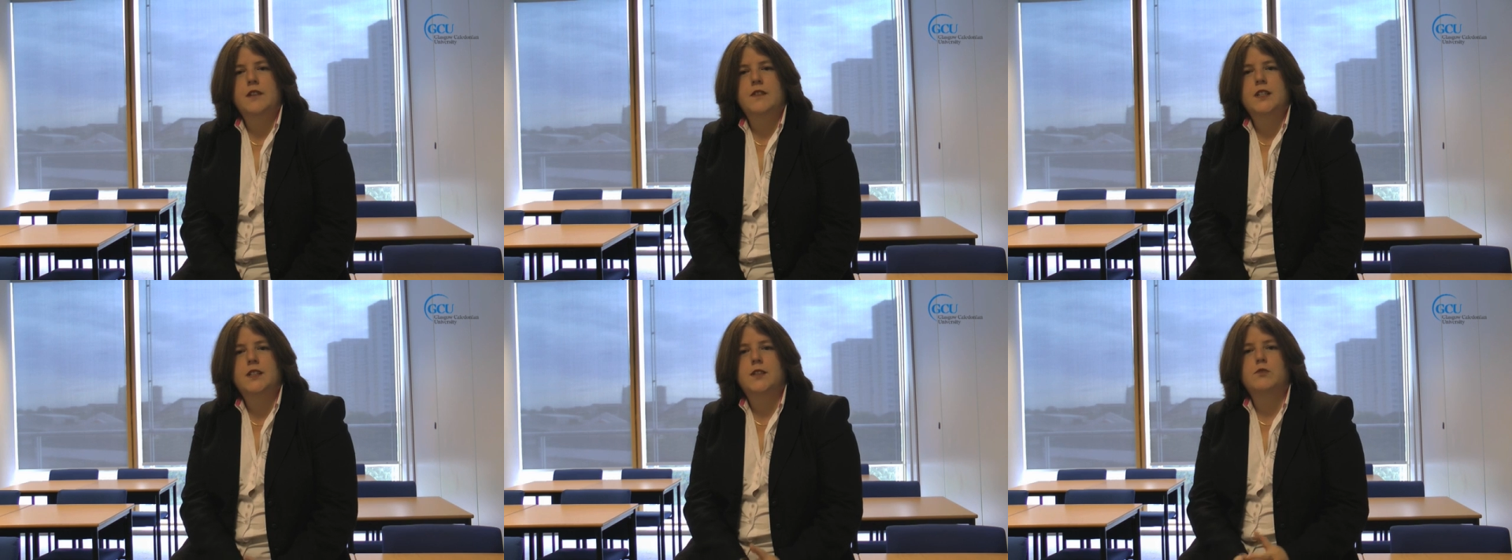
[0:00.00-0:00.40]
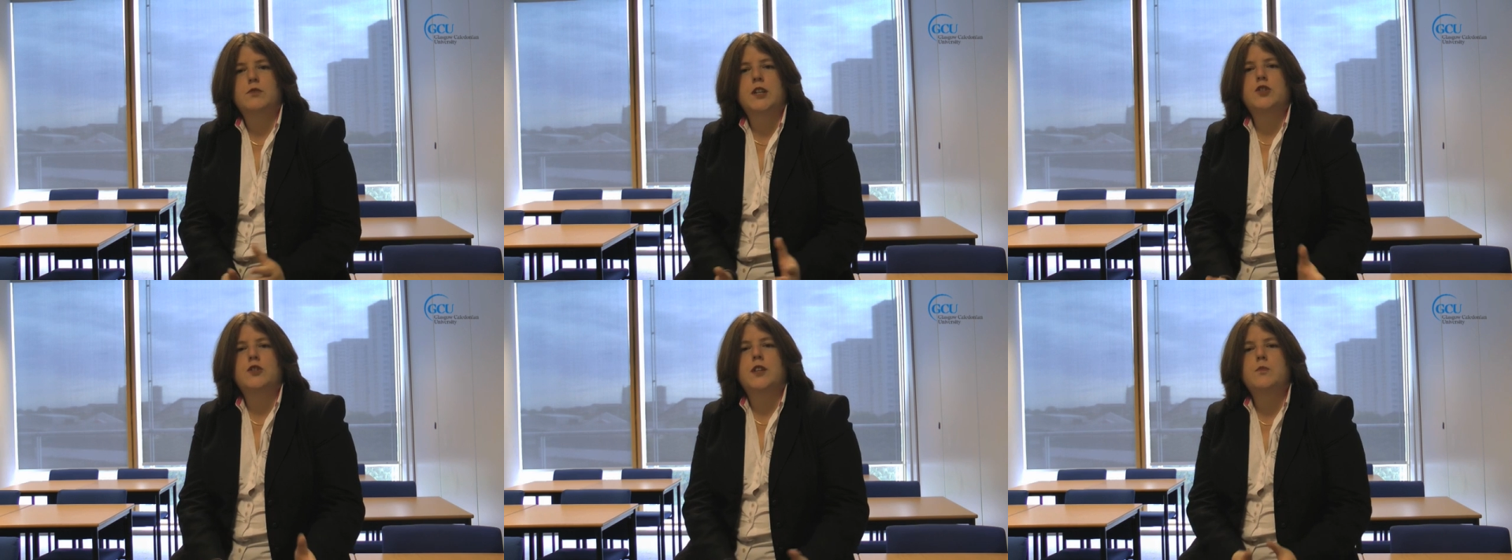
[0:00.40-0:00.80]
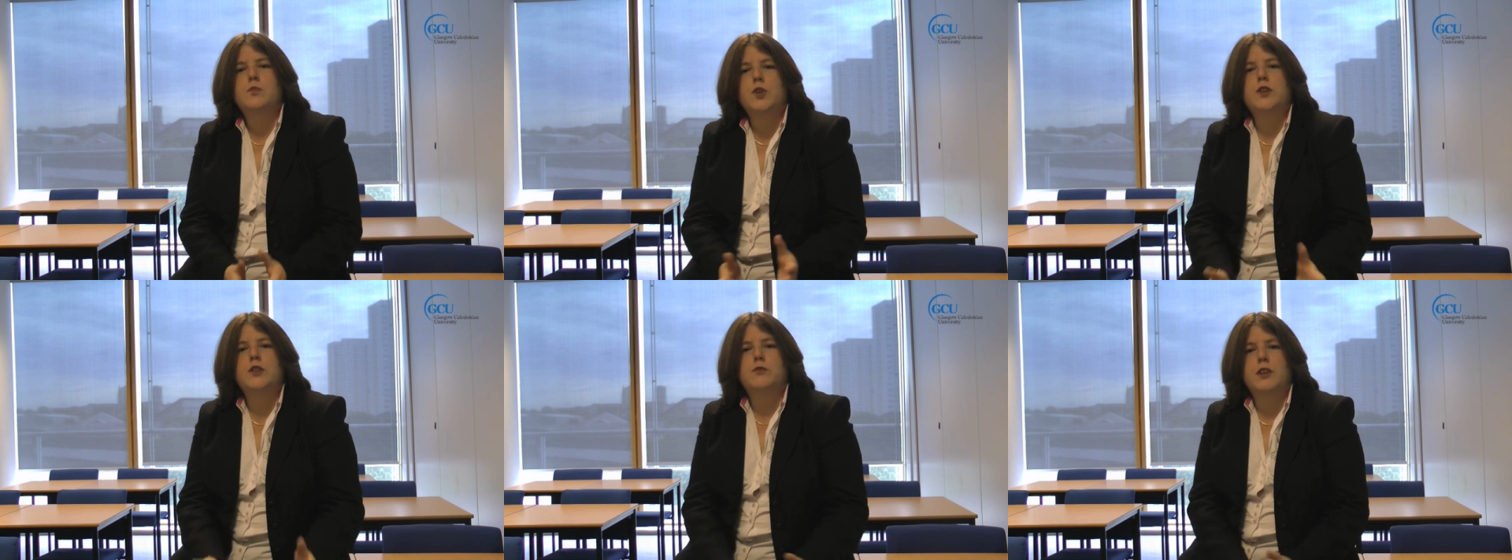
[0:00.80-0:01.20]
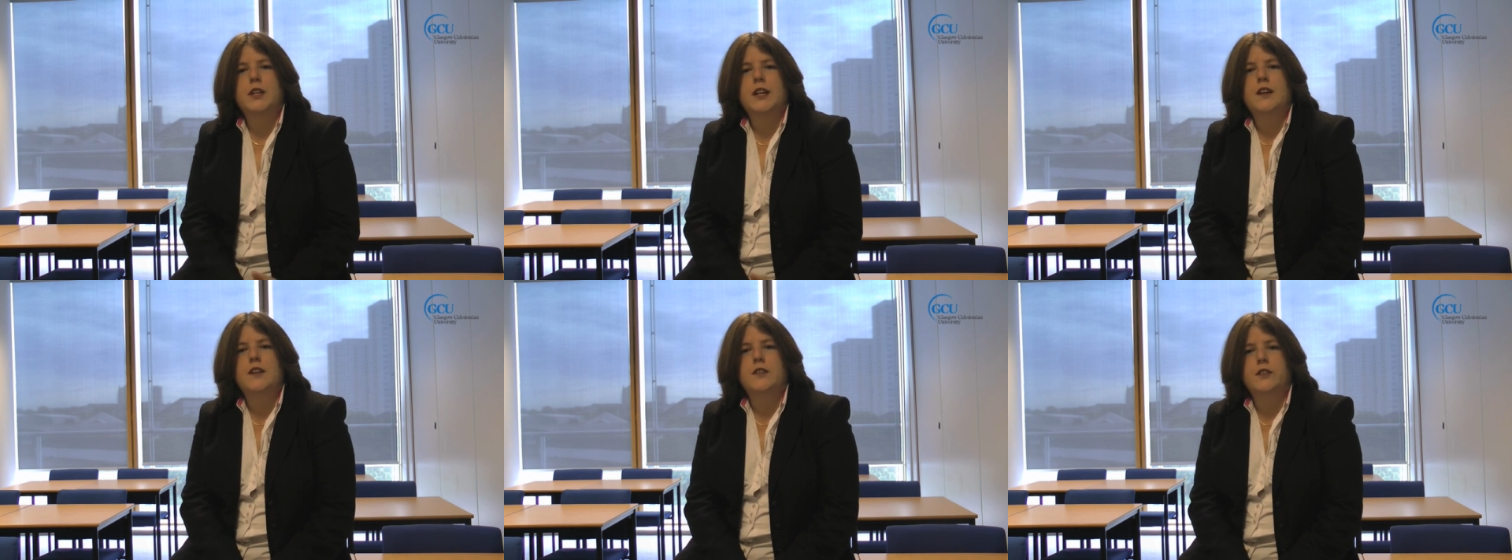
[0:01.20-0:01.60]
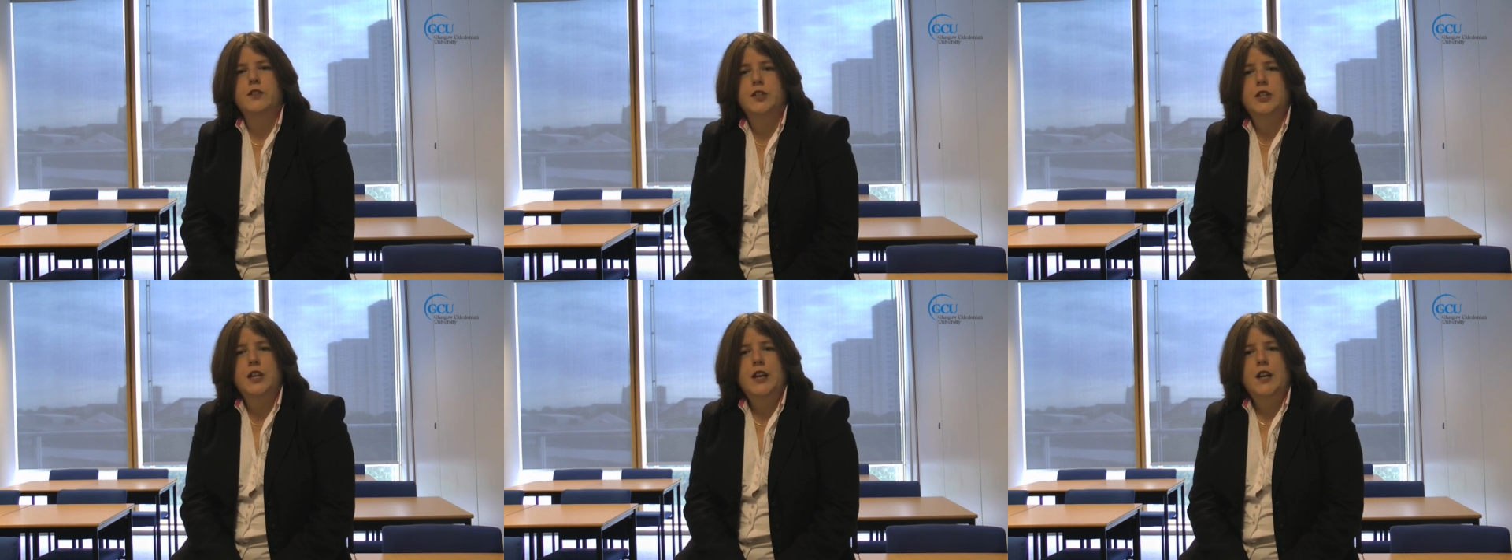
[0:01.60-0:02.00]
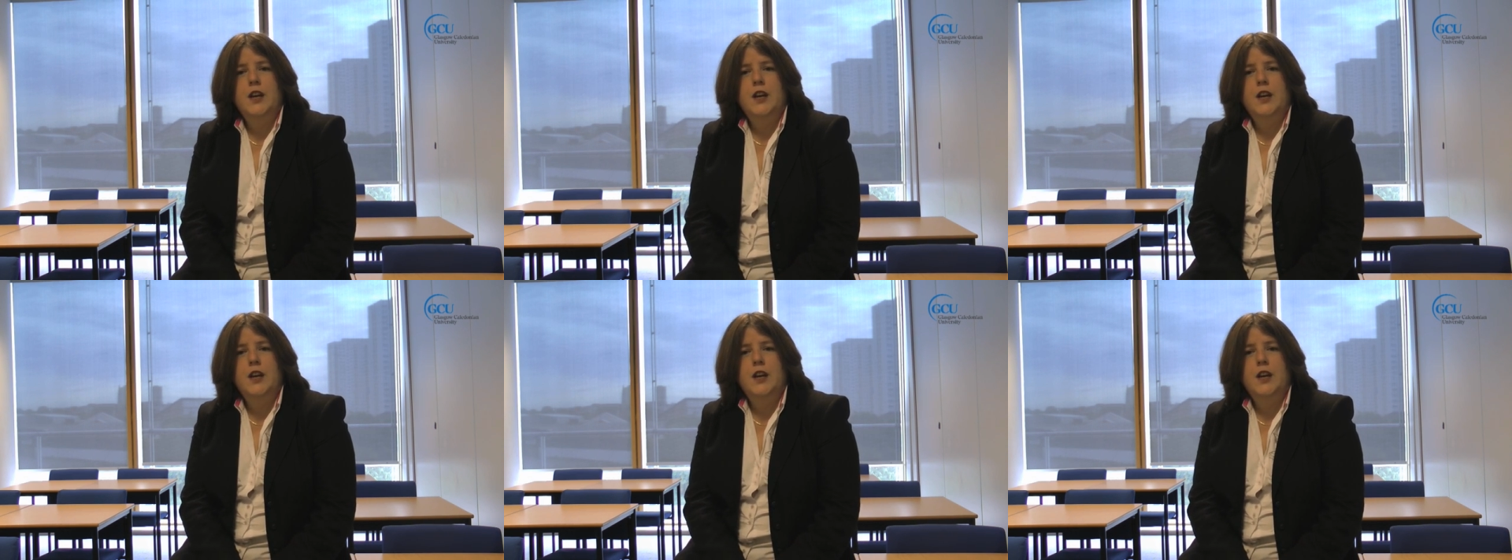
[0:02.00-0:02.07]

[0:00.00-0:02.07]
and they said, Rachel, I'm working really hard.